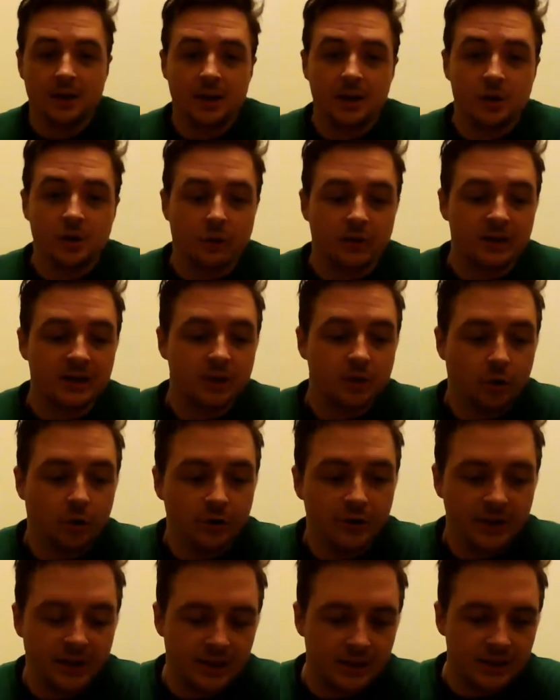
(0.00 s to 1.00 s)
So the
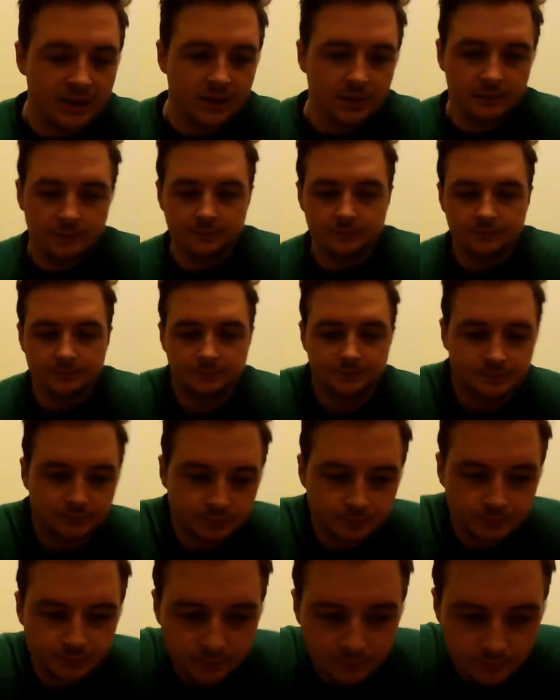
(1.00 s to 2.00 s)
story is,
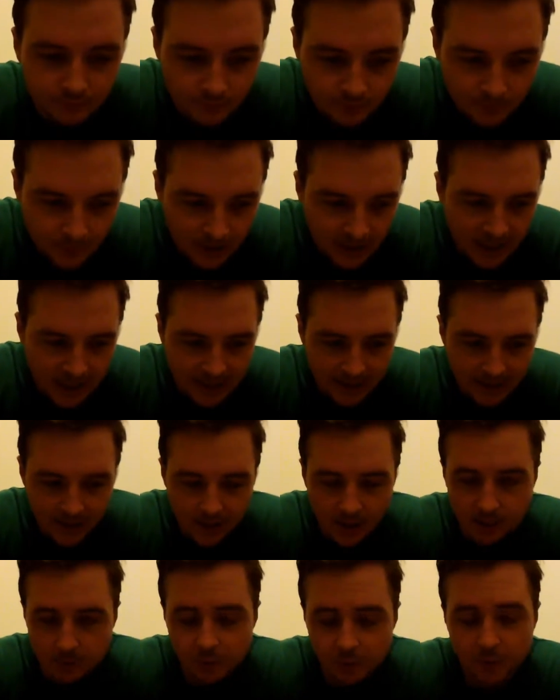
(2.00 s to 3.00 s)
and
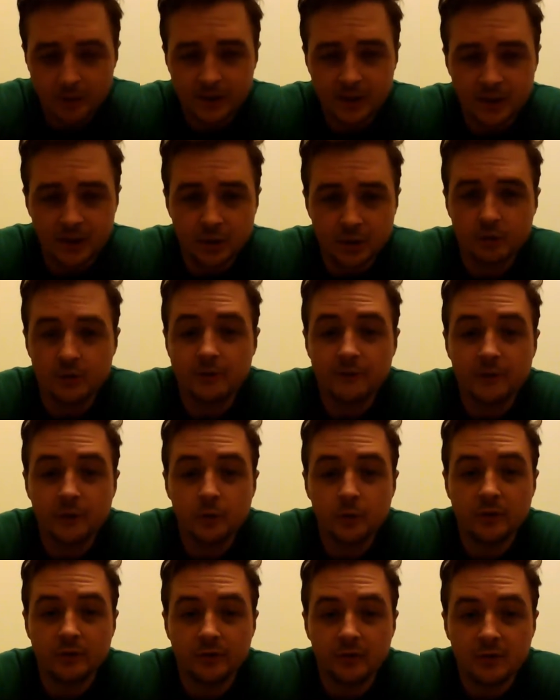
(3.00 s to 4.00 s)
I'm going to use a
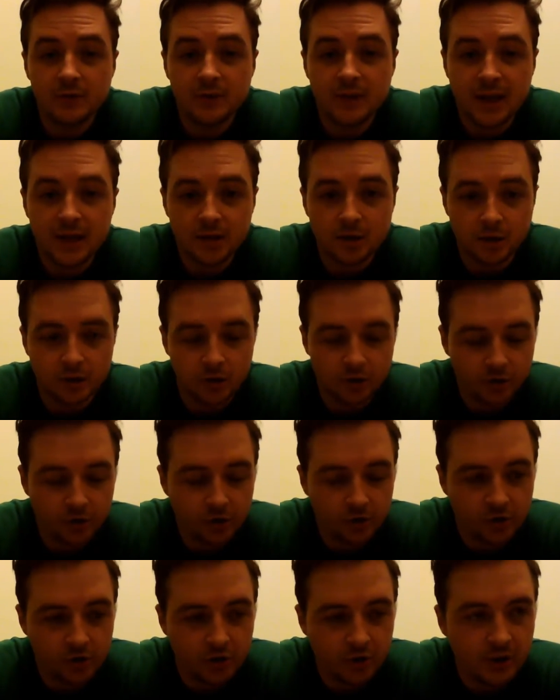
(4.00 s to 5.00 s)
few different tense
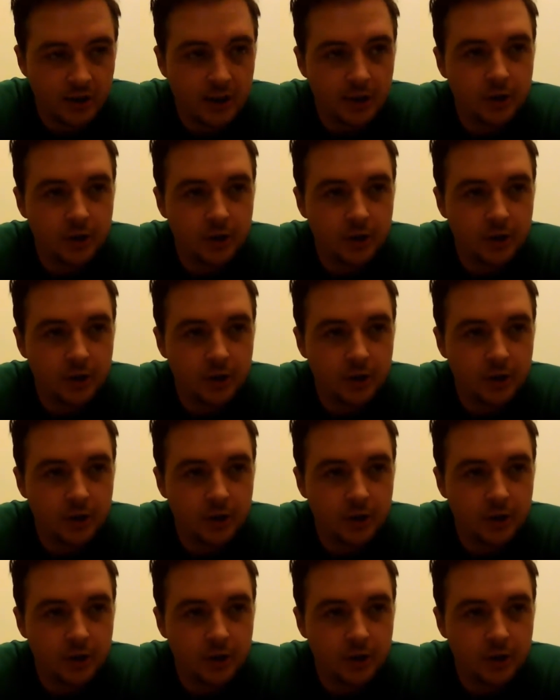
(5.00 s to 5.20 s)
constructions.